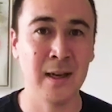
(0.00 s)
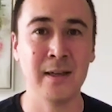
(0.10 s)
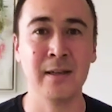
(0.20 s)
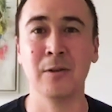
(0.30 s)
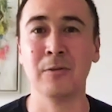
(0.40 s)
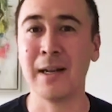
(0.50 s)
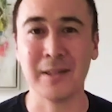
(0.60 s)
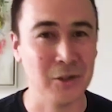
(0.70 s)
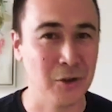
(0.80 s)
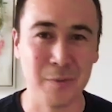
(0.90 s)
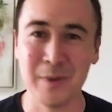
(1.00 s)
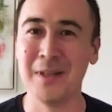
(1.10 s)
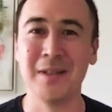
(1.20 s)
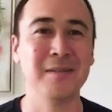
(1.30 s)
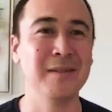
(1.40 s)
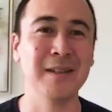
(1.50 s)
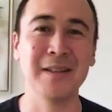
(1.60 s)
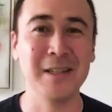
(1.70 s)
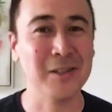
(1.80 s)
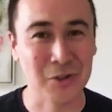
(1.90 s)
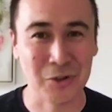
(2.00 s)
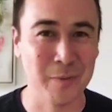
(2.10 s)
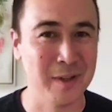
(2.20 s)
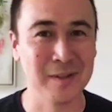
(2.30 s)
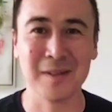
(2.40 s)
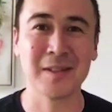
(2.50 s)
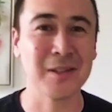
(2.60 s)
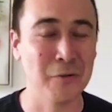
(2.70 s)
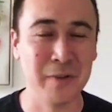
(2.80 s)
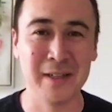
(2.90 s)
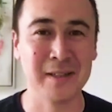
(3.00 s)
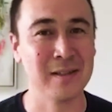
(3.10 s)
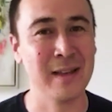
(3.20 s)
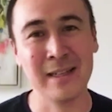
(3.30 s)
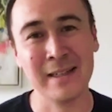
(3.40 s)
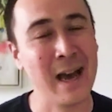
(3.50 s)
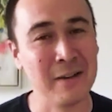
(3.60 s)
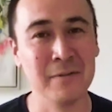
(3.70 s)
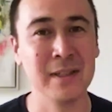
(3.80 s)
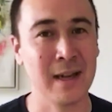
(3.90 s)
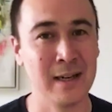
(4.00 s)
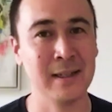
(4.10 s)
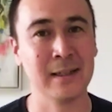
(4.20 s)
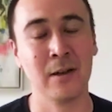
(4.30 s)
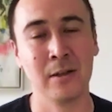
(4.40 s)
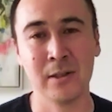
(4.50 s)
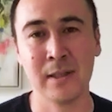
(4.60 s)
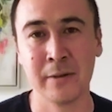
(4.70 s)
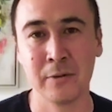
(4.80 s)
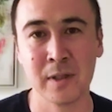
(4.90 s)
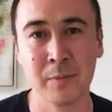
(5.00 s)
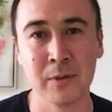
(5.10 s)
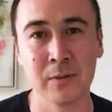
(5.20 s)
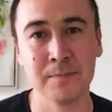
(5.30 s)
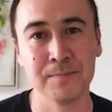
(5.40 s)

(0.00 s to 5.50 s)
Nazi Germany, the East Germans, the Soviets. They didn't have these kind of technologies at their disposal.